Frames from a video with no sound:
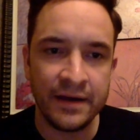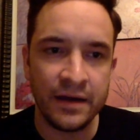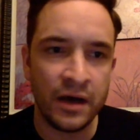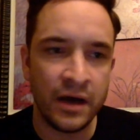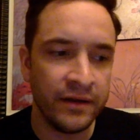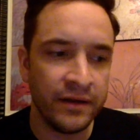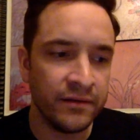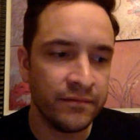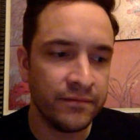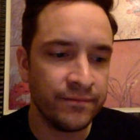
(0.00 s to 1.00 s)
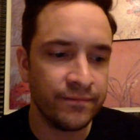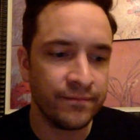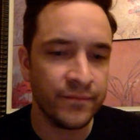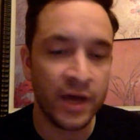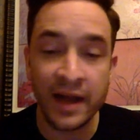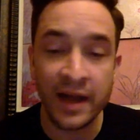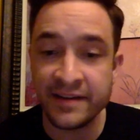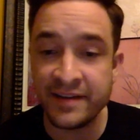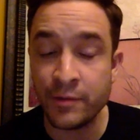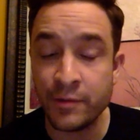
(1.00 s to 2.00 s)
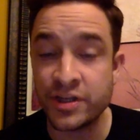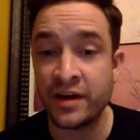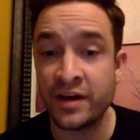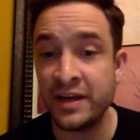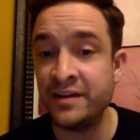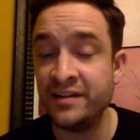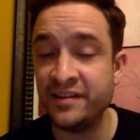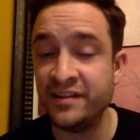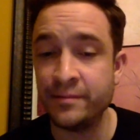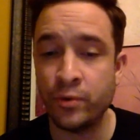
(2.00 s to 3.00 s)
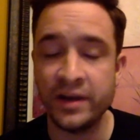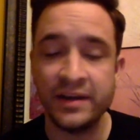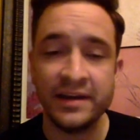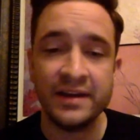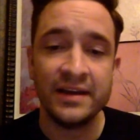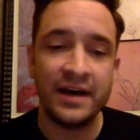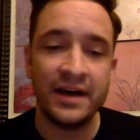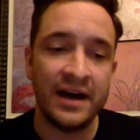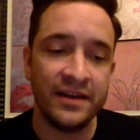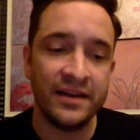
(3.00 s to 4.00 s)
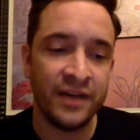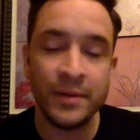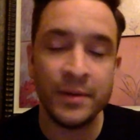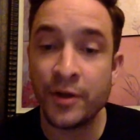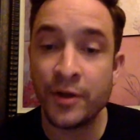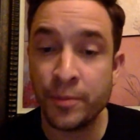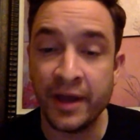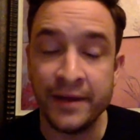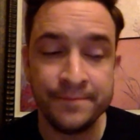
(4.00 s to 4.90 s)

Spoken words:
on online today, which I thought he had a decent point. Tell me about the play.